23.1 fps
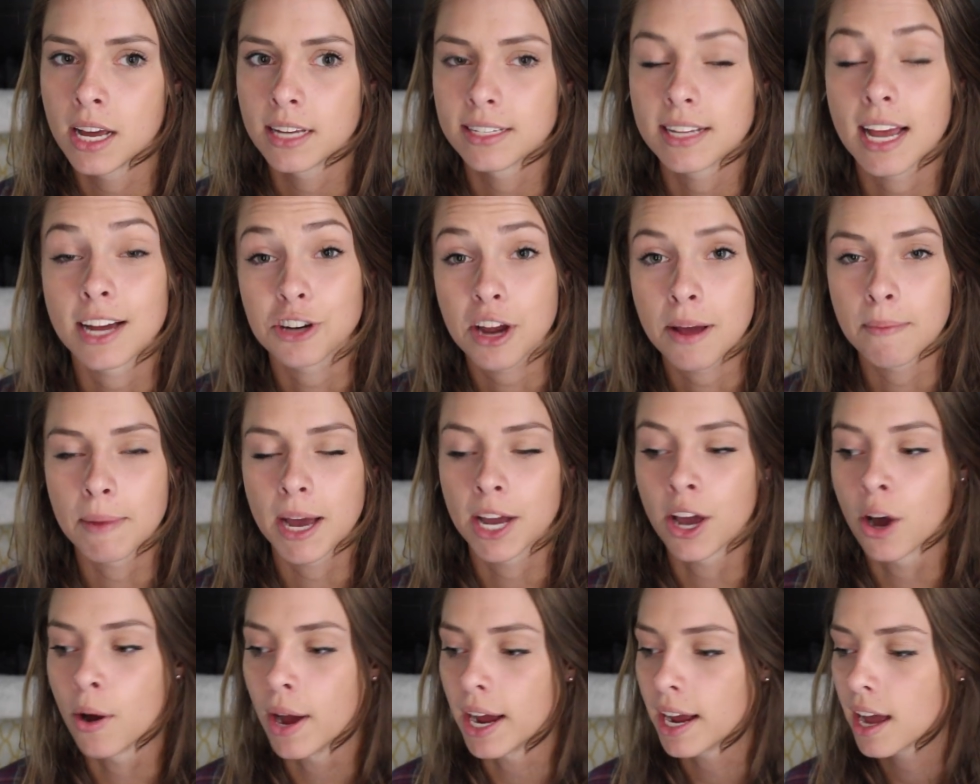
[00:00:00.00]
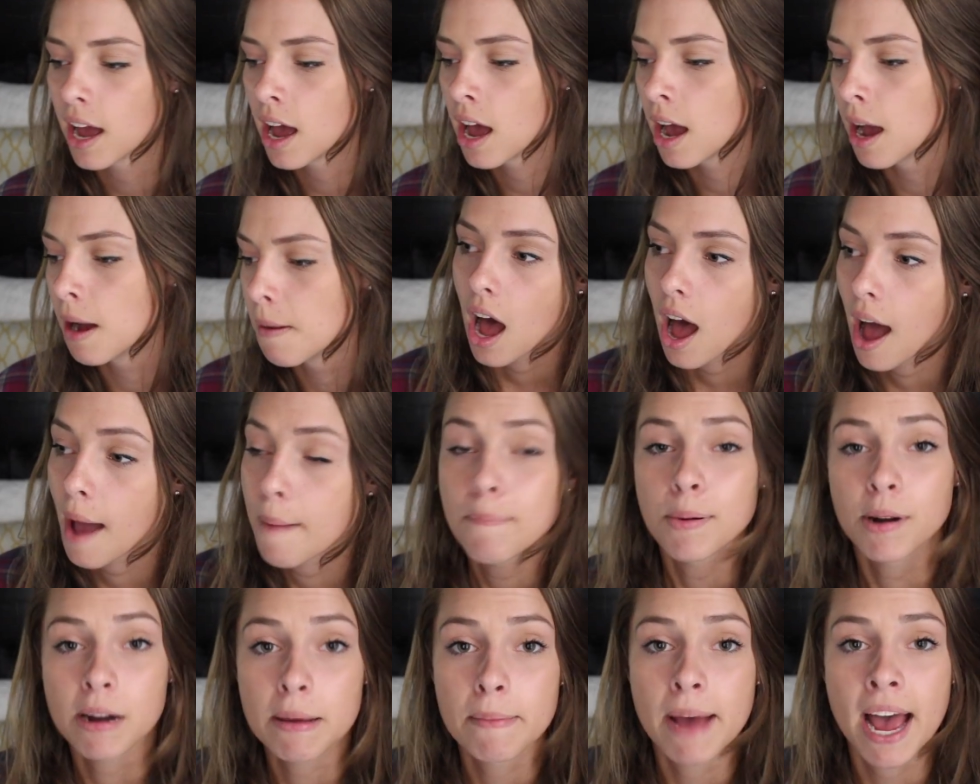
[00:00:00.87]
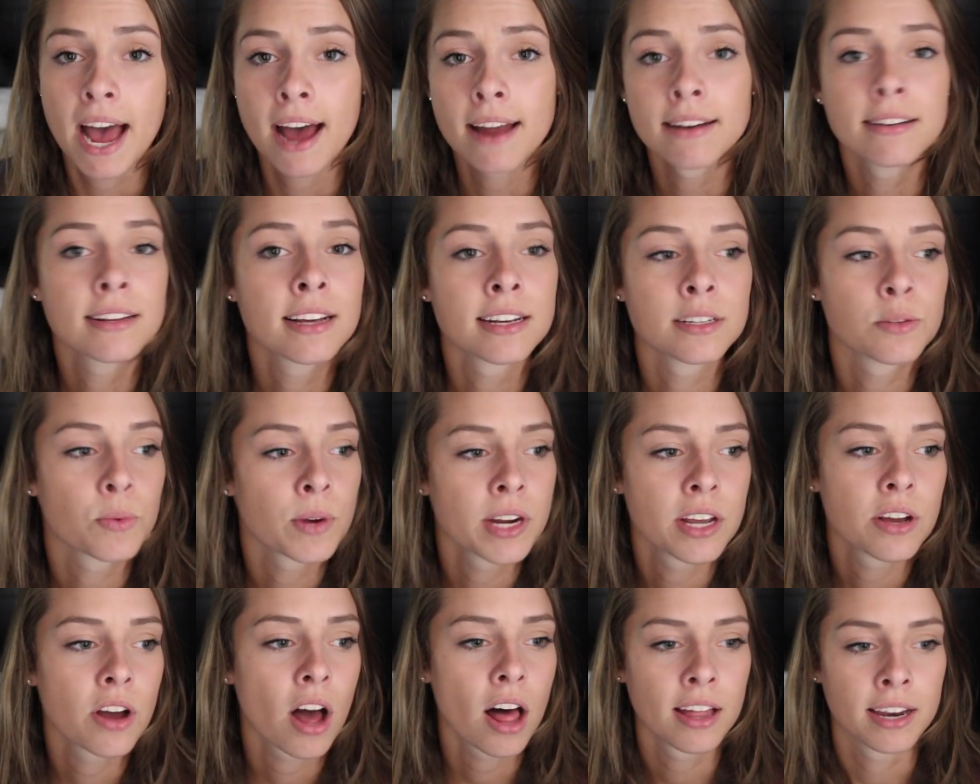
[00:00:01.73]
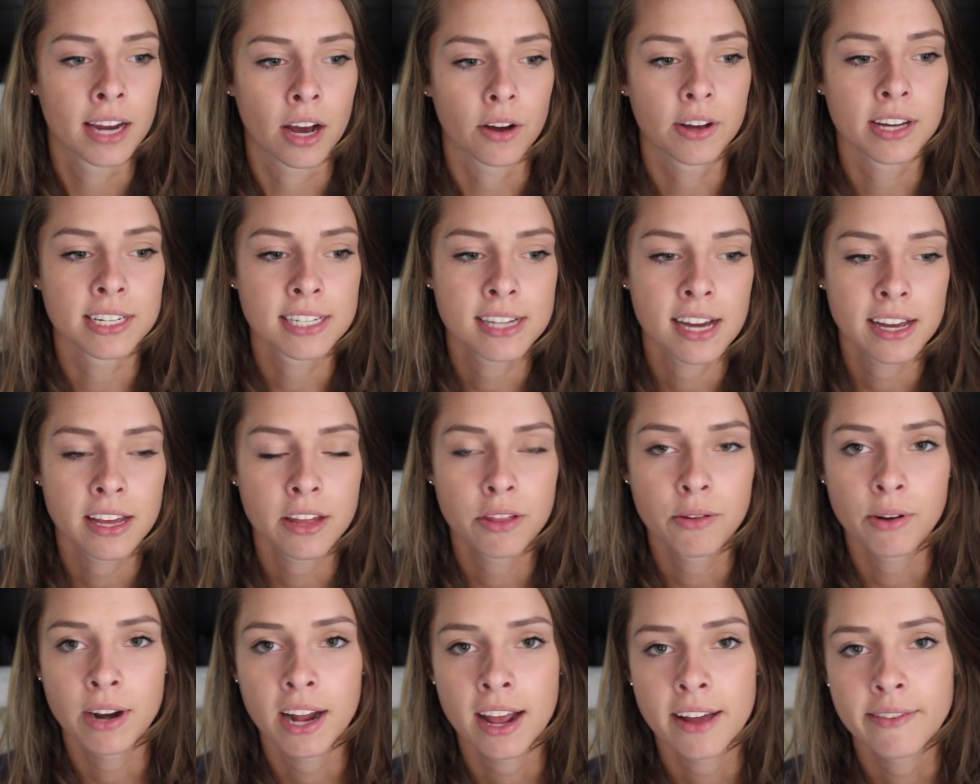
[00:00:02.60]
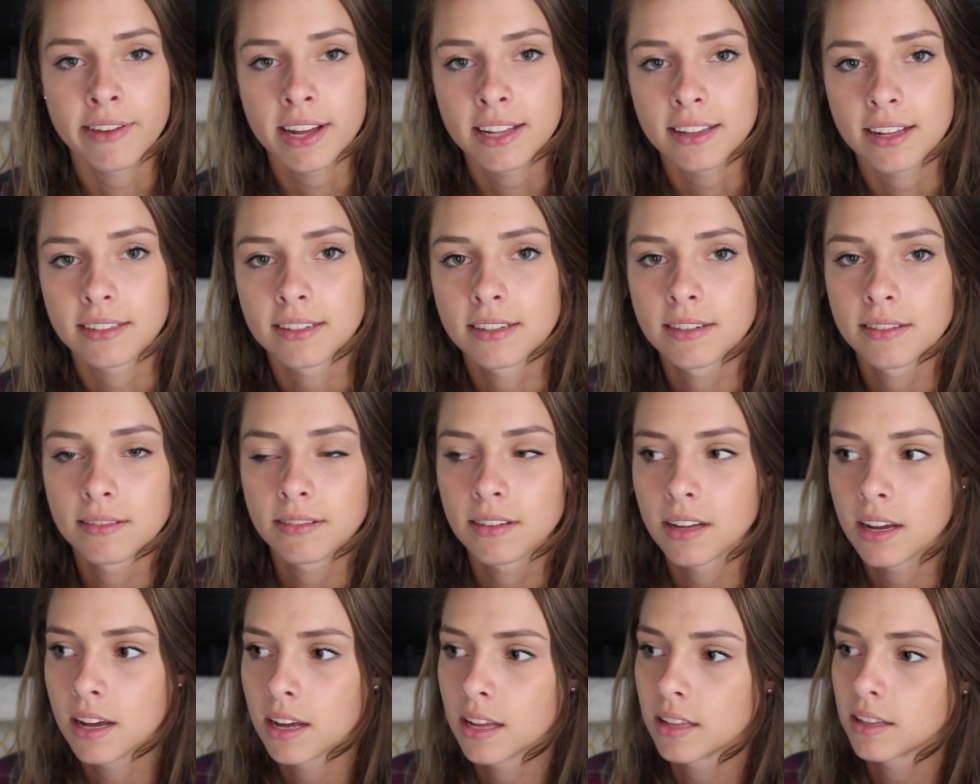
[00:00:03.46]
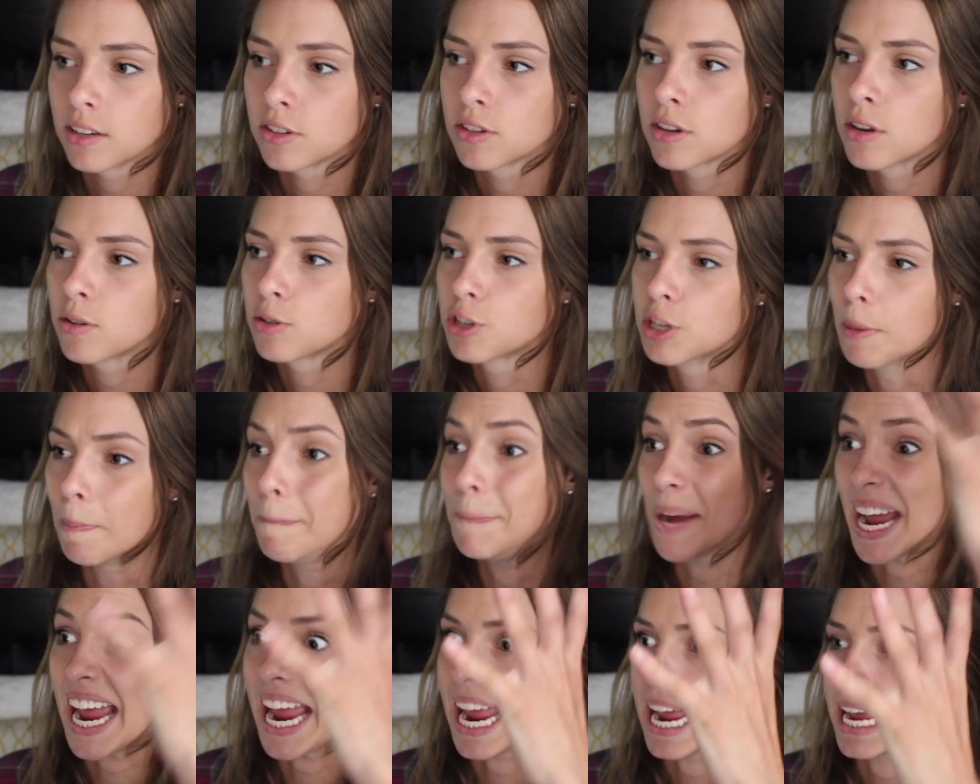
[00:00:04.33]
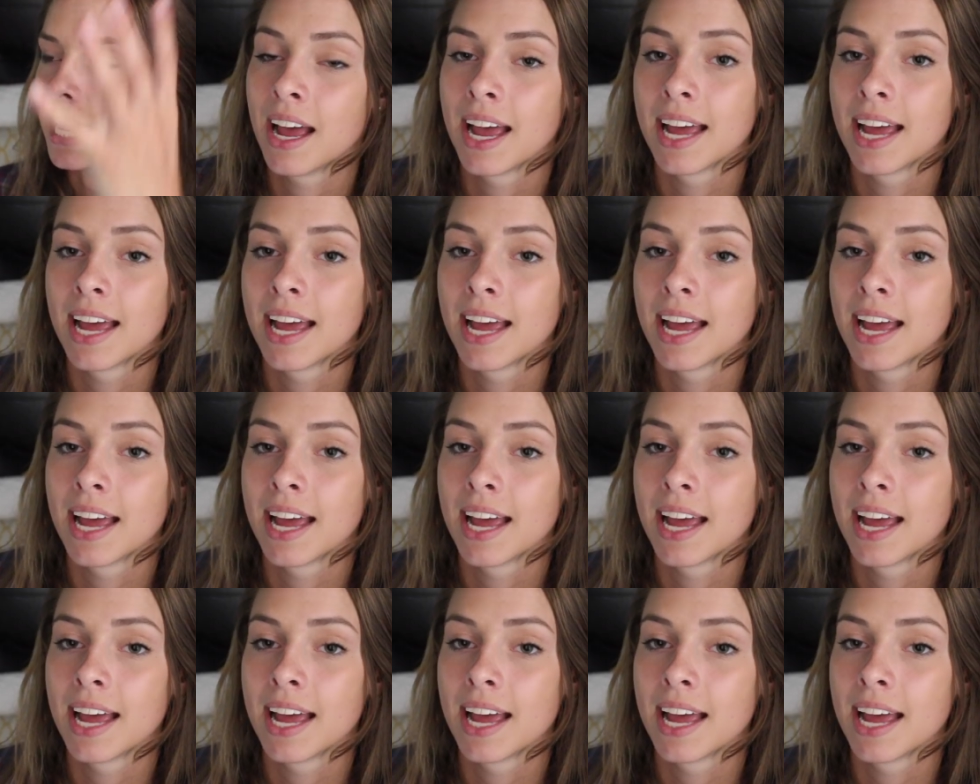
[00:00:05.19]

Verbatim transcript: Slash am I going? Um, I'm pretty mad because what do you call it now? Kentucky three-day event? That's, there's no shebang.